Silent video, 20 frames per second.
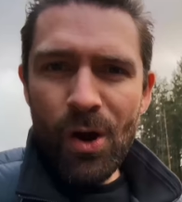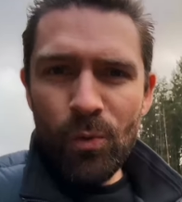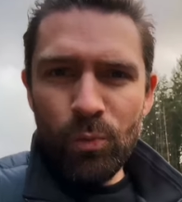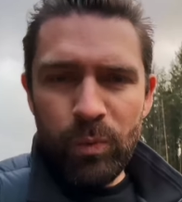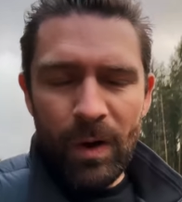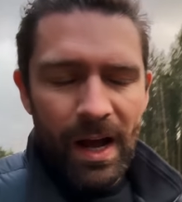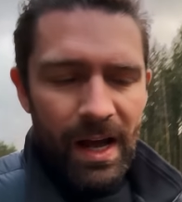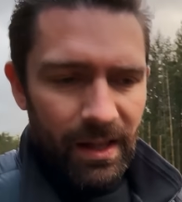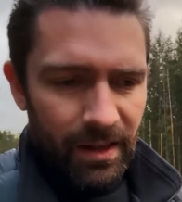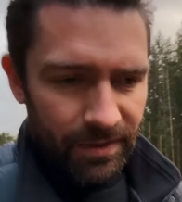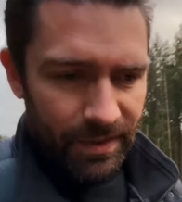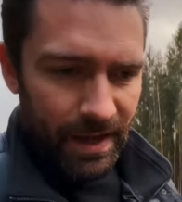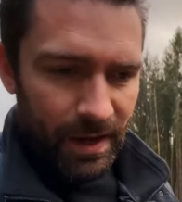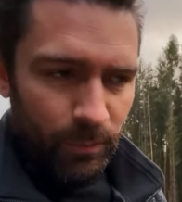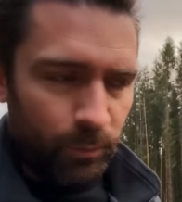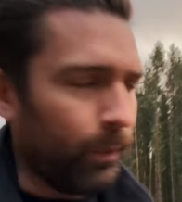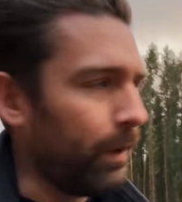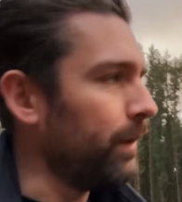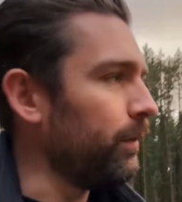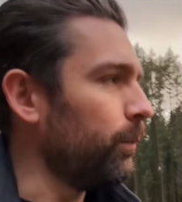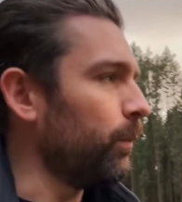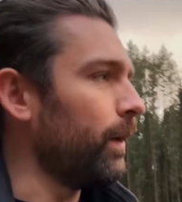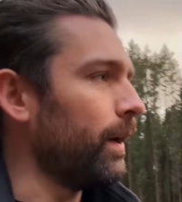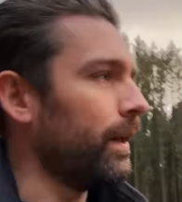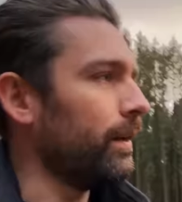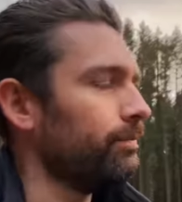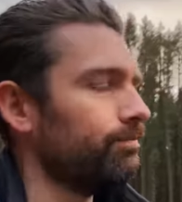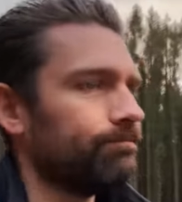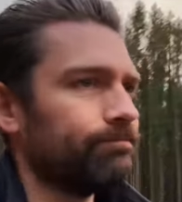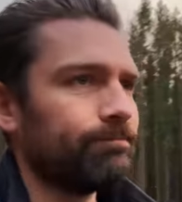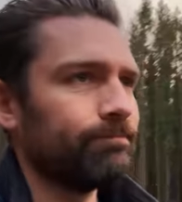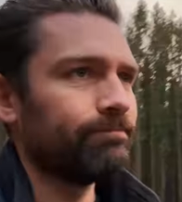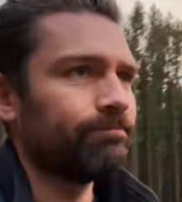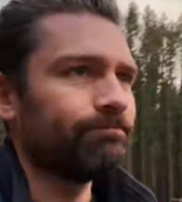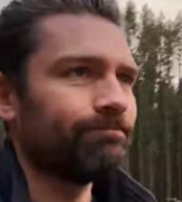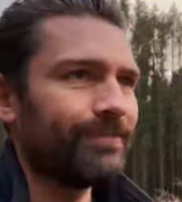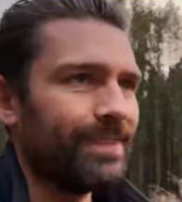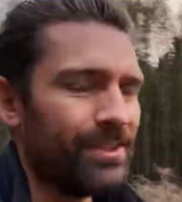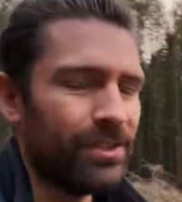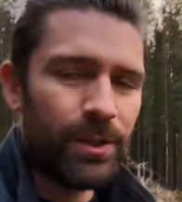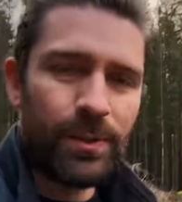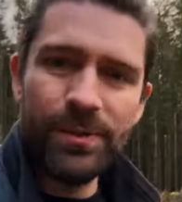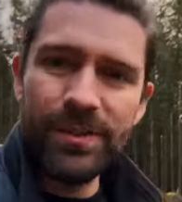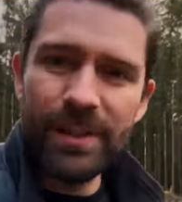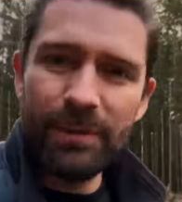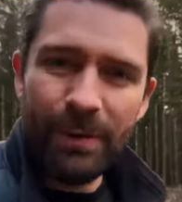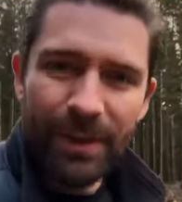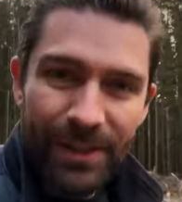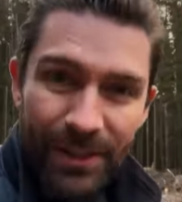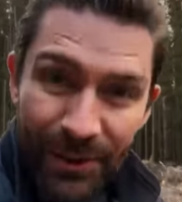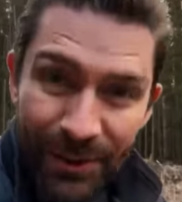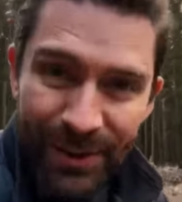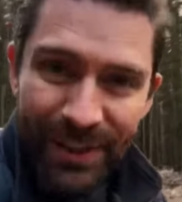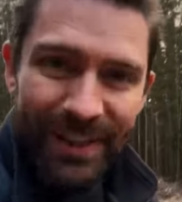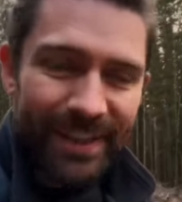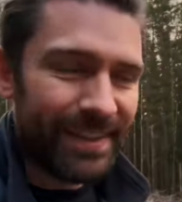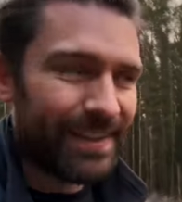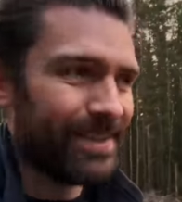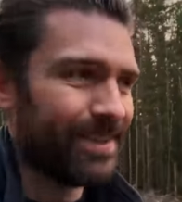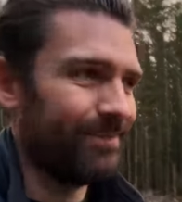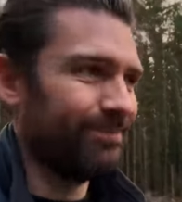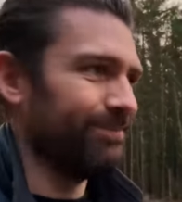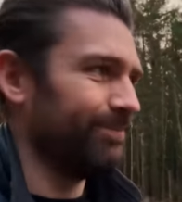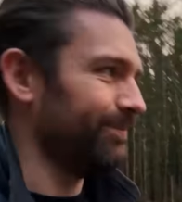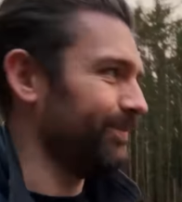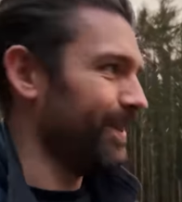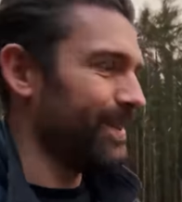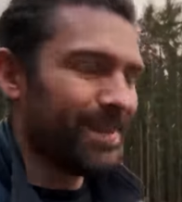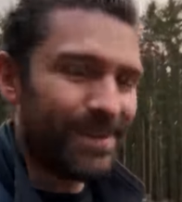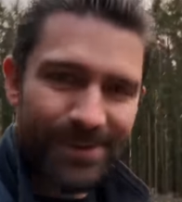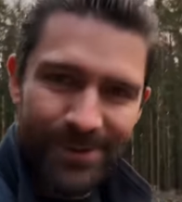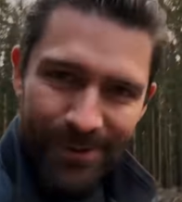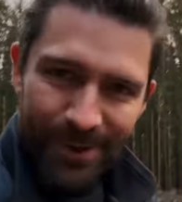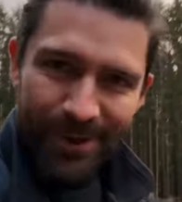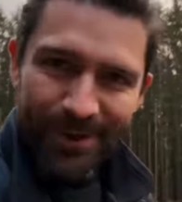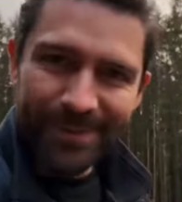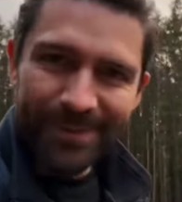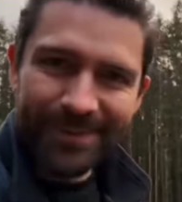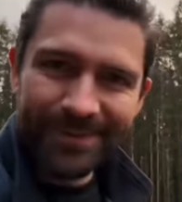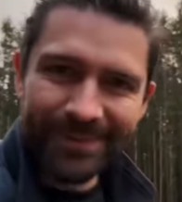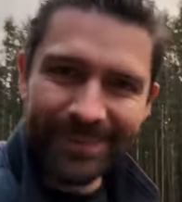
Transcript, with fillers: Well, that went well. Let's go and see where Yorkie is with his drone.